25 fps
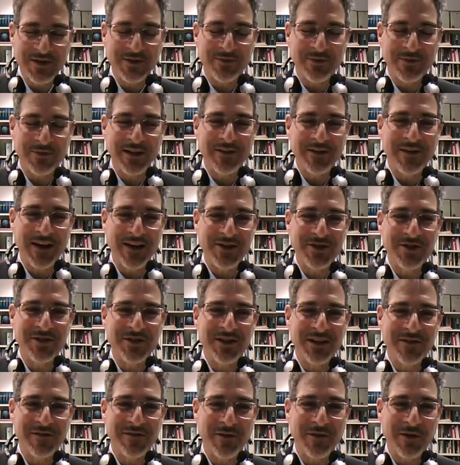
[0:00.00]
and Relief
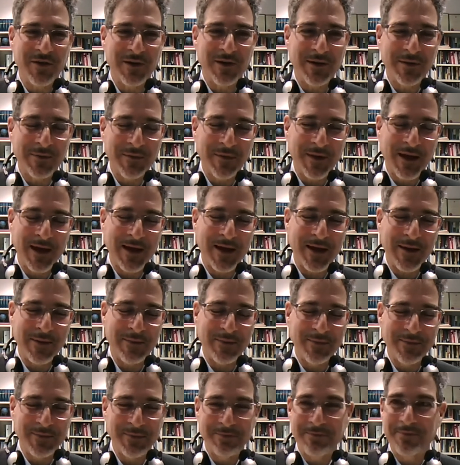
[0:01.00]
Agency for
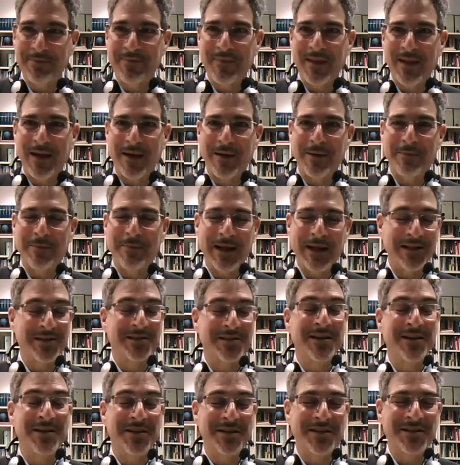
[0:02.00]

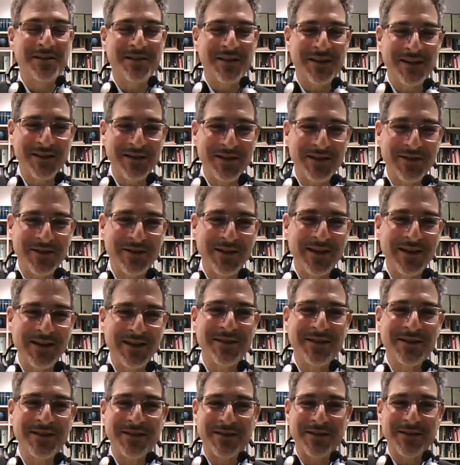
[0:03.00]
Palestinians in the Near
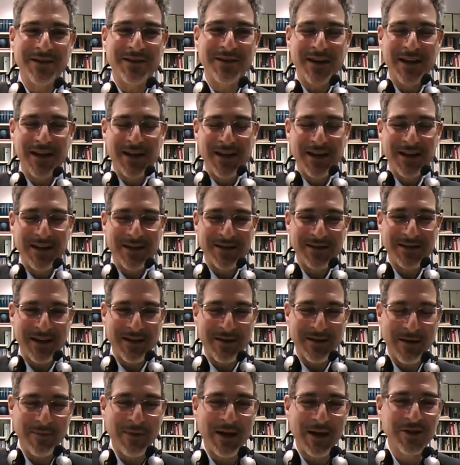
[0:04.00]
East. It is
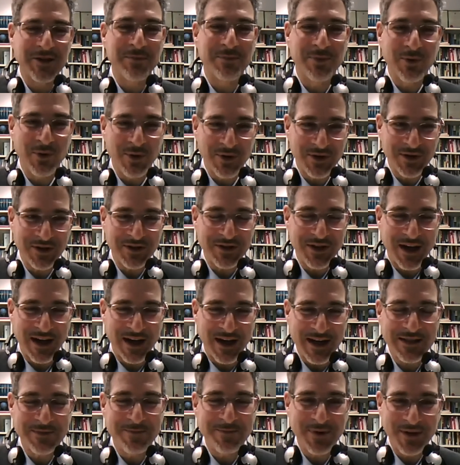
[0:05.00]
a much broader
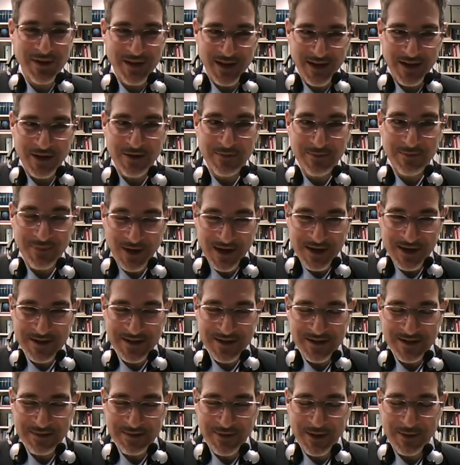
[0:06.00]
diaspora that
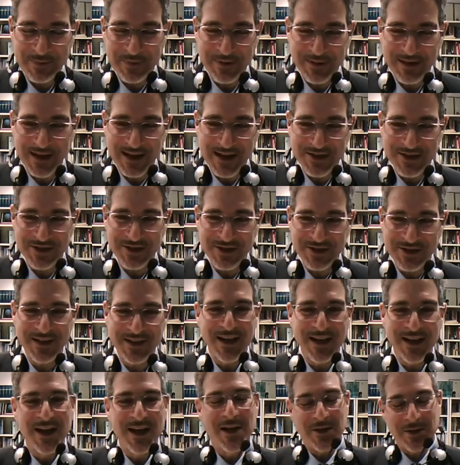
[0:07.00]
comprises the population.
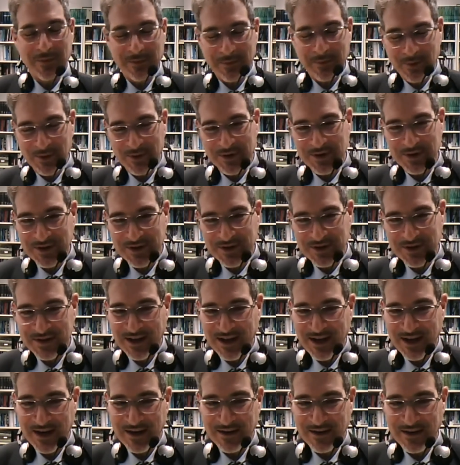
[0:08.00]
The borders
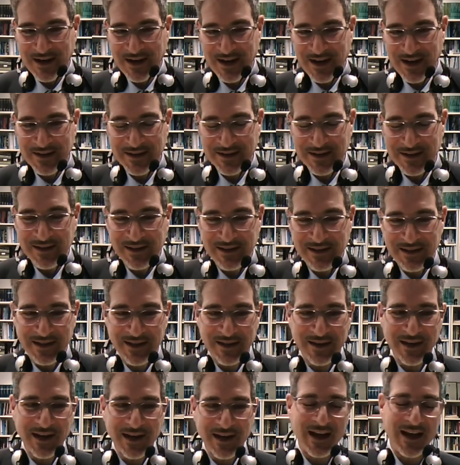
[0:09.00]
are
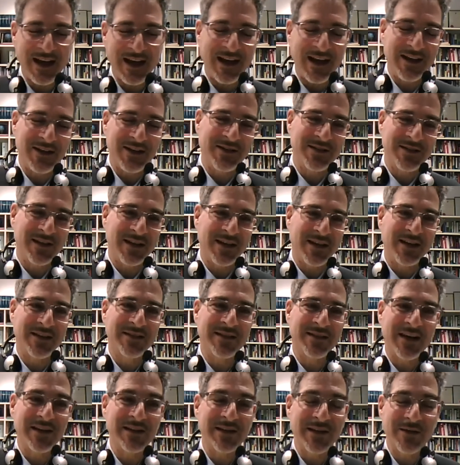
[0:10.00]
unclear, and
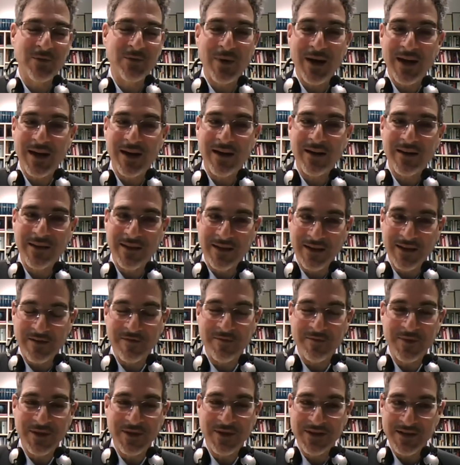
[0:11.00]
exactly where the
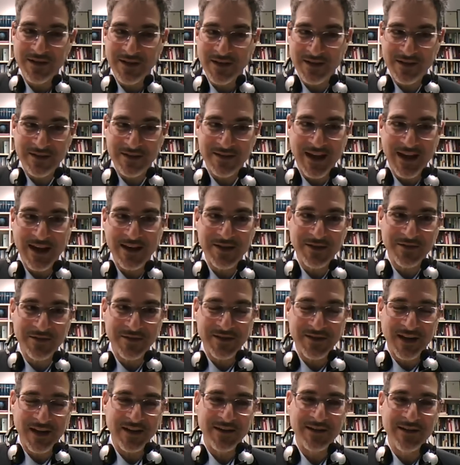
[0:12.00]
government is active
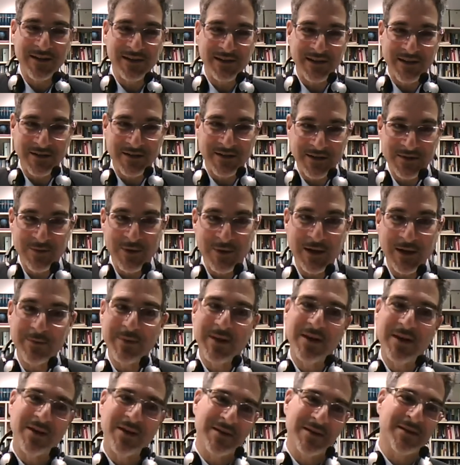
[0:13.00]
is unclear as well,
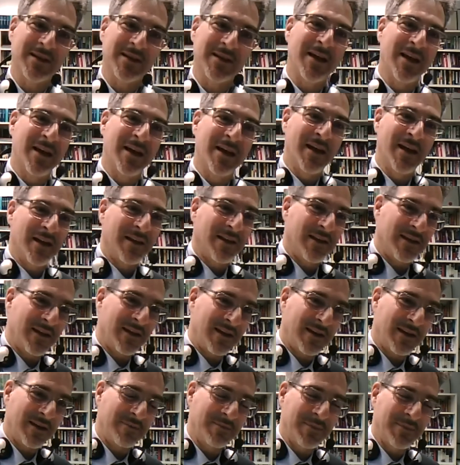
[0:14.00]
because
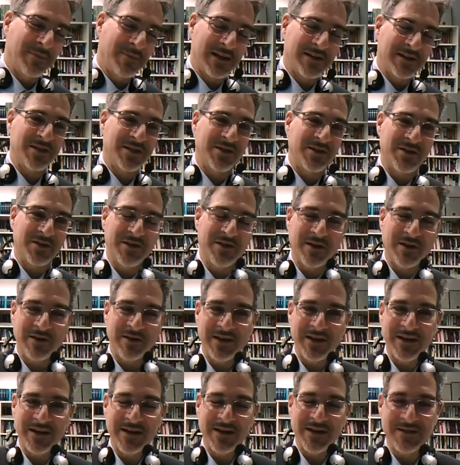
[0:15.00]
the Palestinian
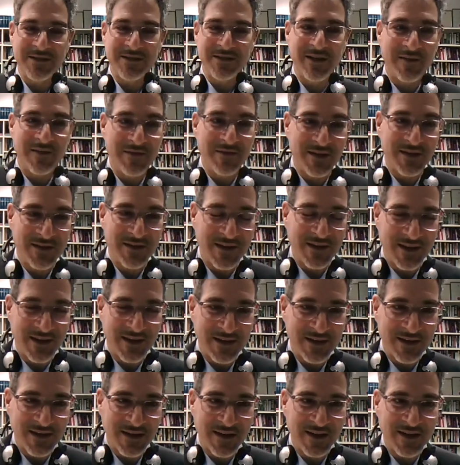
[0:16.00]
Authority doesn't govern
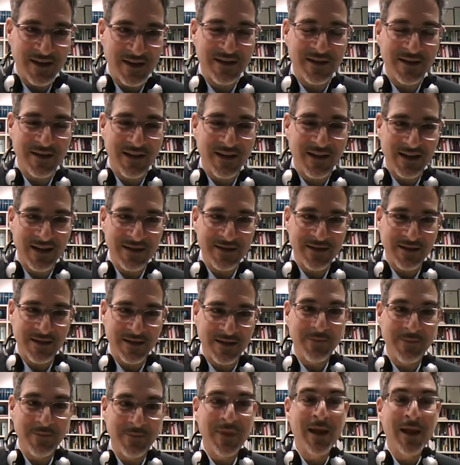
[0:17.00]
in Gaza.